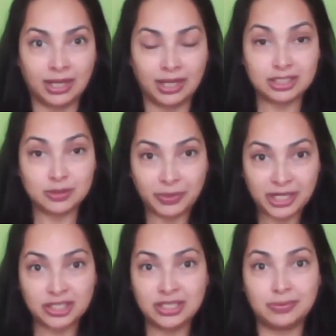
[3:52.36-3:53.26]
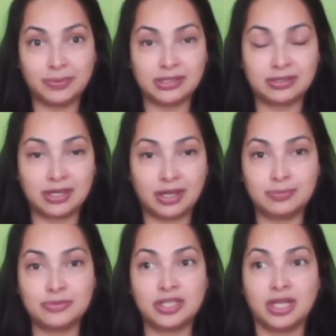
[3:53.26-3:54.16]
especially when it
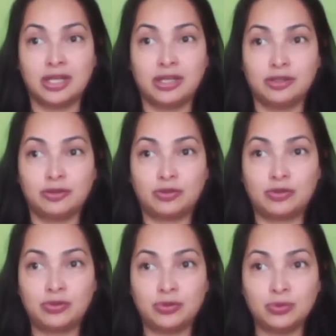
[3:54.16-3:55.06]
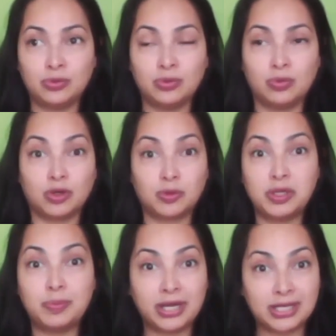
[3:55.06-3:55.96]
comes to what
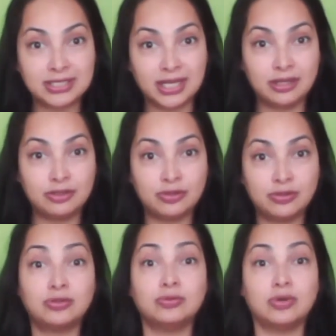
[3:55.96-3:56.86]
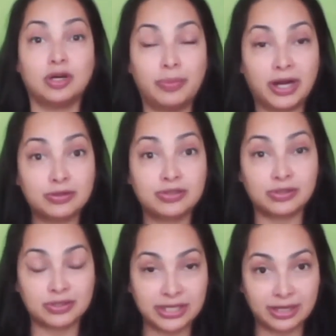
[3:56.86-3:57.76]
people are saying to you about
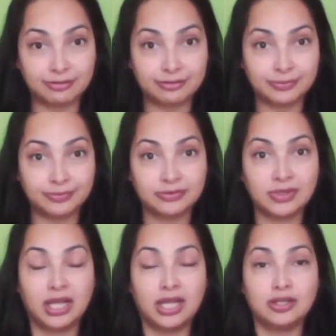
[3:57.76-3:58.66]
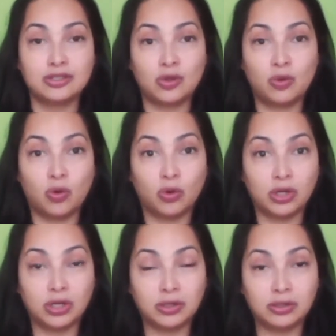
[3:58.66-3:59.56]
yourself. So
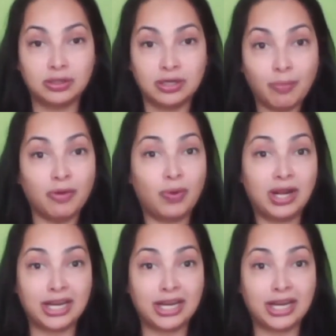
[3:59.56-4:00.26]
number one,